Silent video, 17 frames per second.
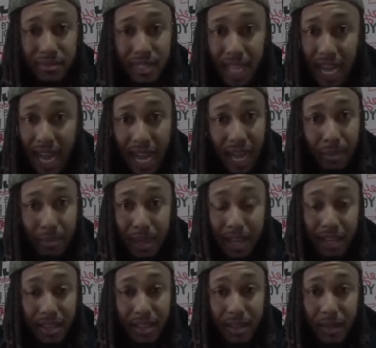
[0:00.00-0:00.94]
Nah,
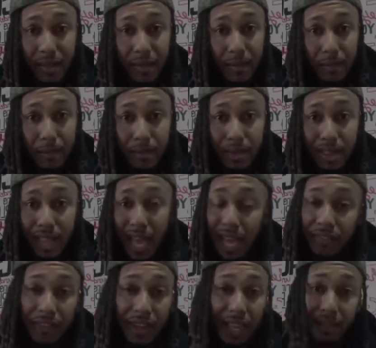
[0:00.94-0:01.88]
man.
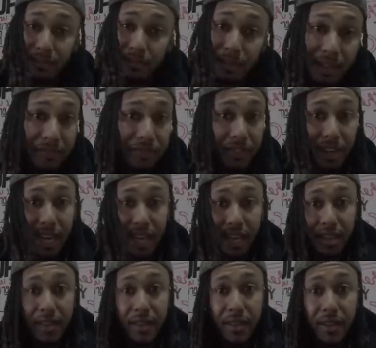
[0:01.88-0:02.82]
Life ain't meant for
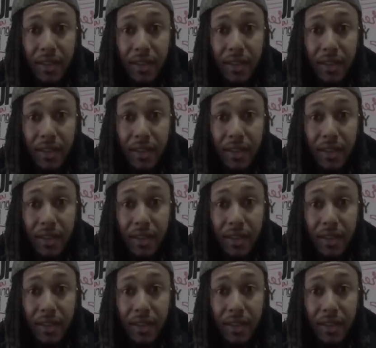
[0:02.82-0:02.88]
that.